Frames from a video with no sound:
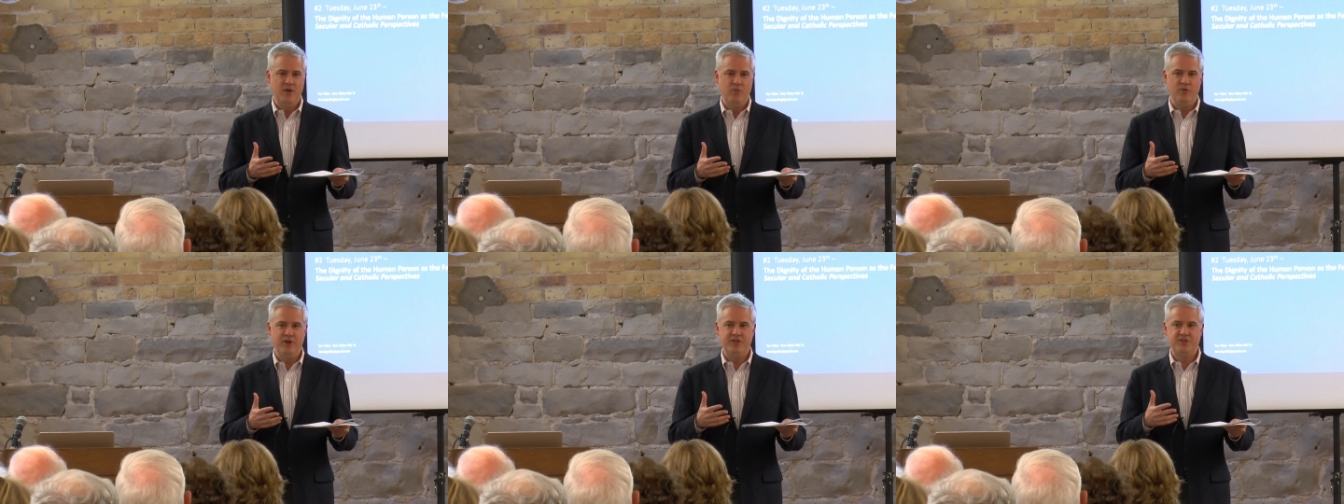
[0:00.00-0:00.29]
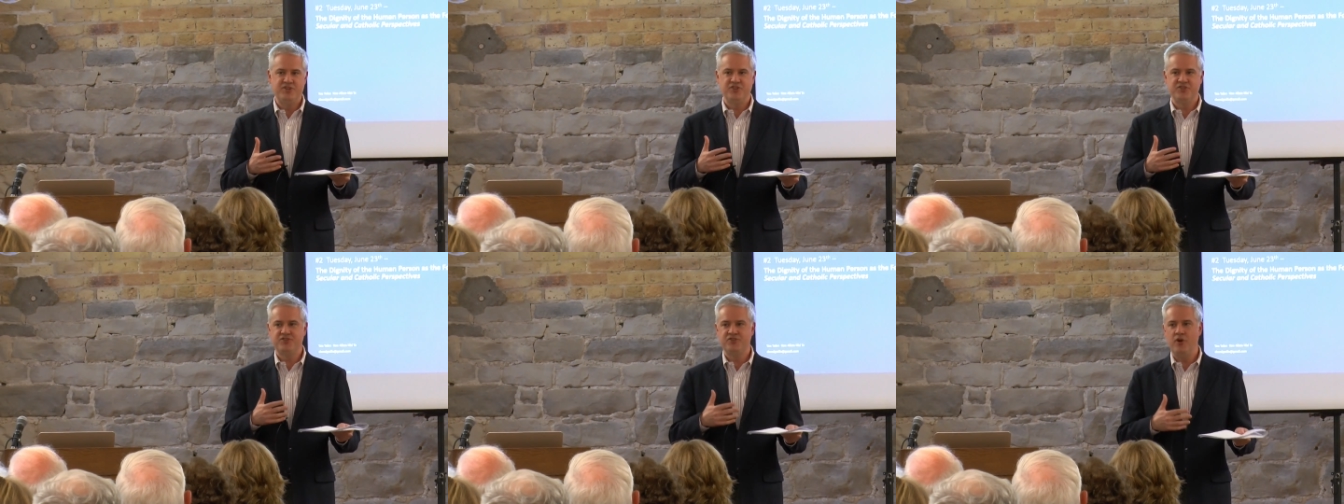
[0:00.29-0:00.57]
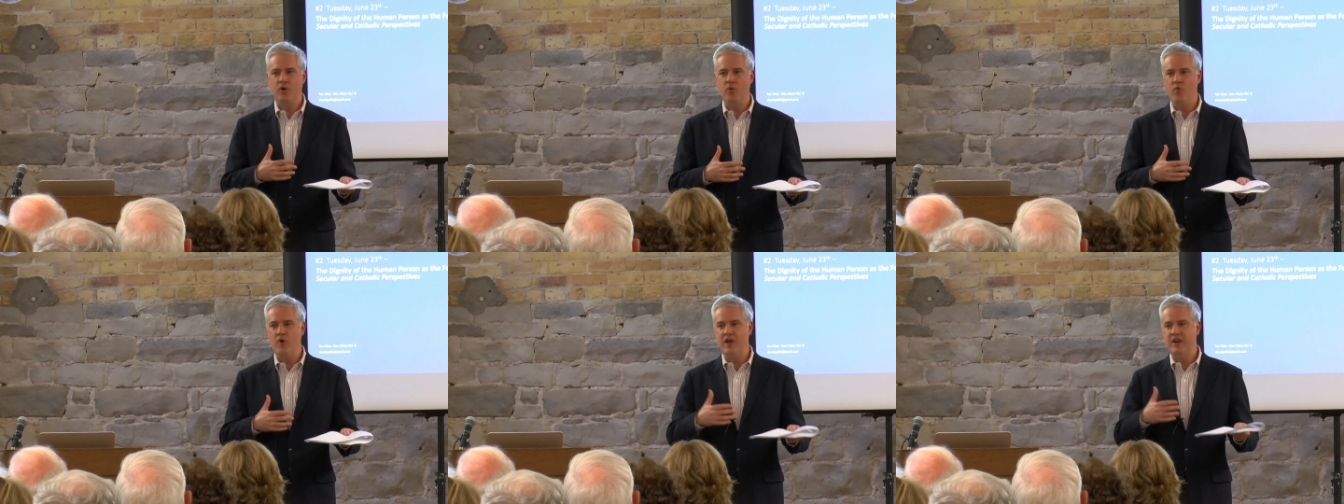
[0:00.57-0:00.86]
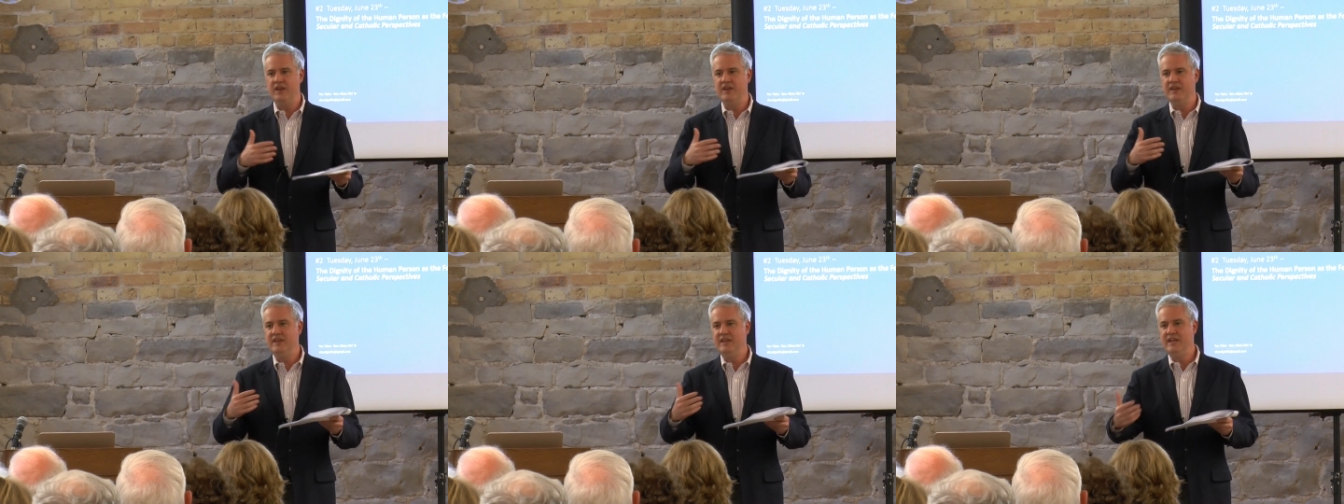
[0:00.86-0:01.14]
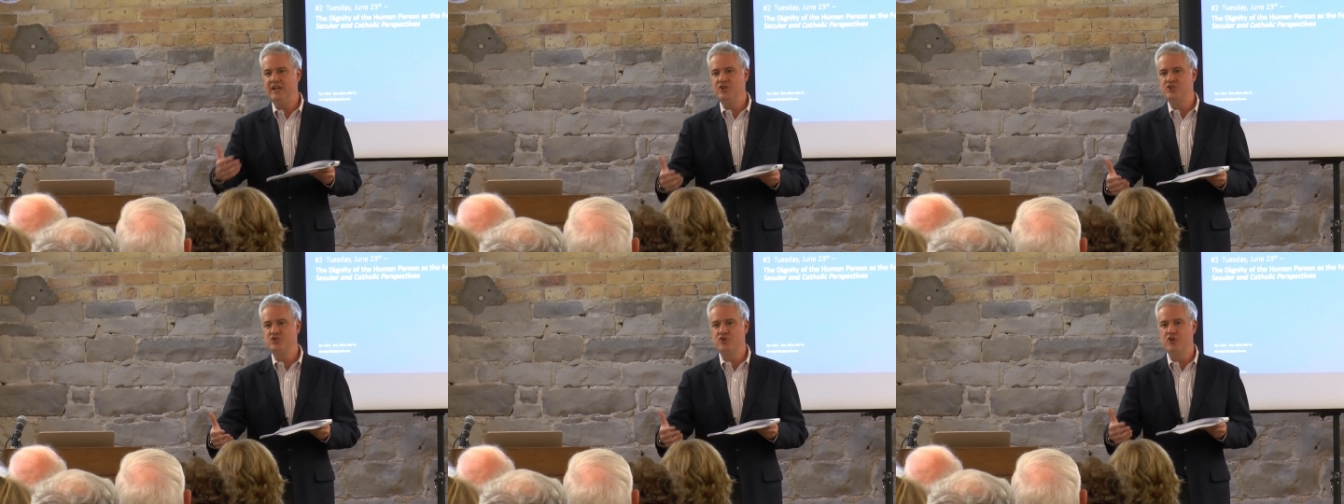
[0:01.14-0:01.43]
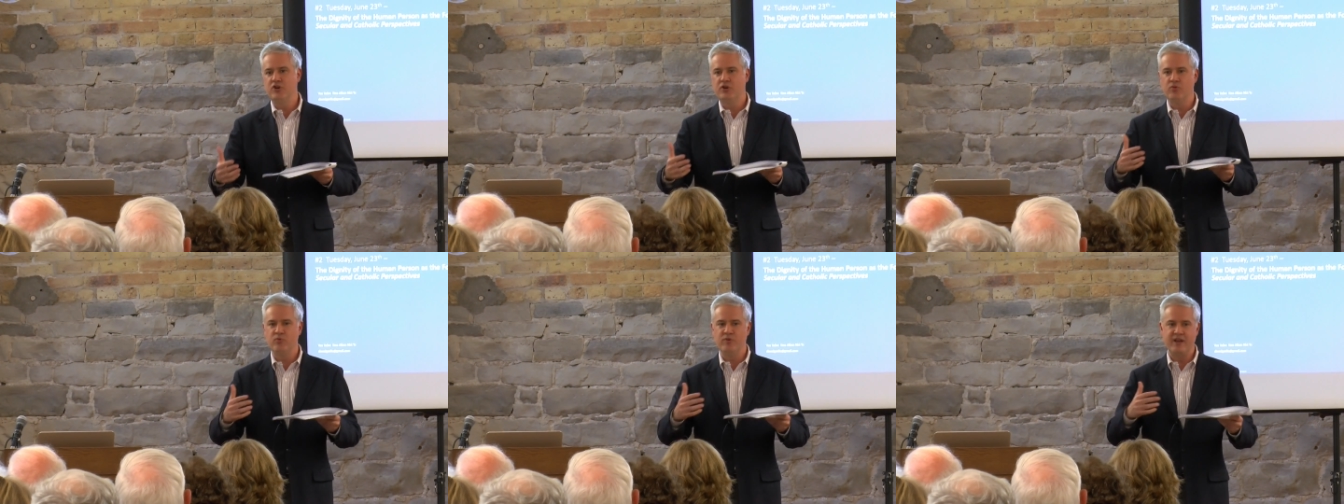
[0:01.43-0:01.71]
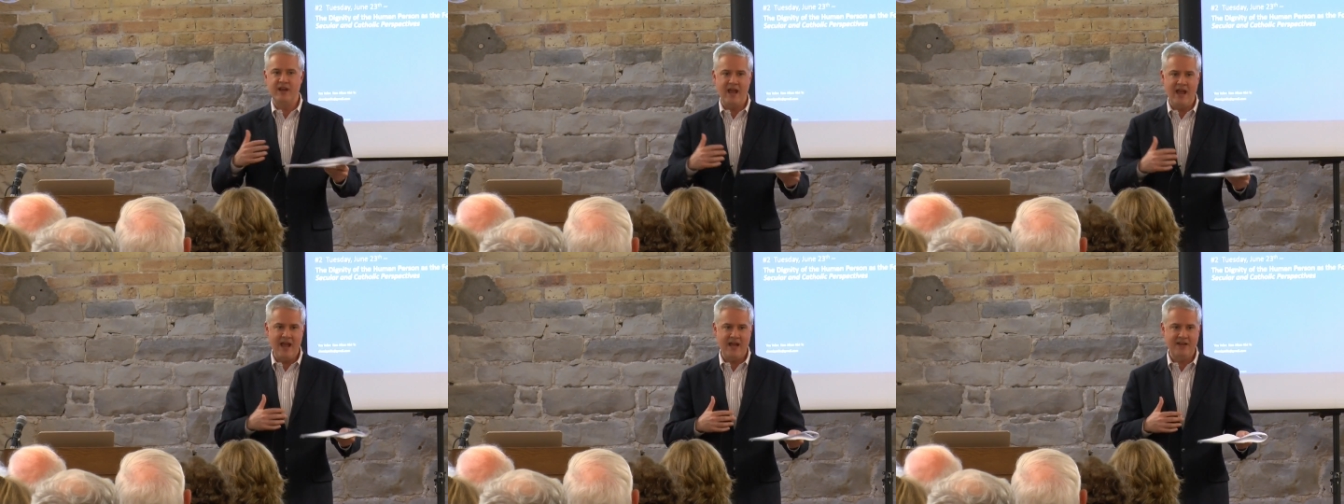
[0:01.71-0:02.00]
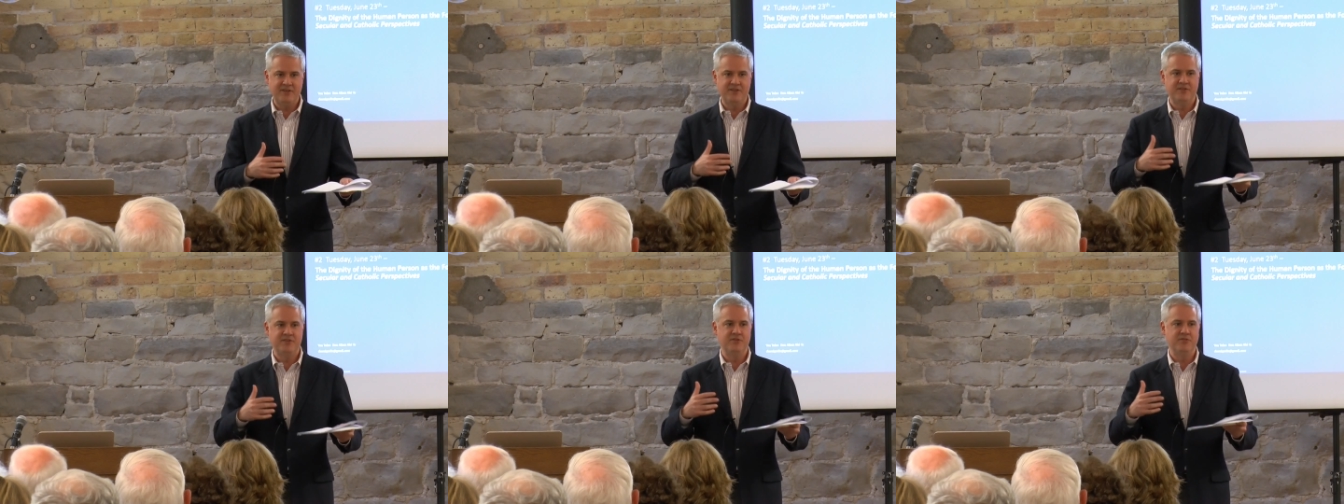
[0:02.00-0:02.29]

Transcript: we just don't want to knee jerk react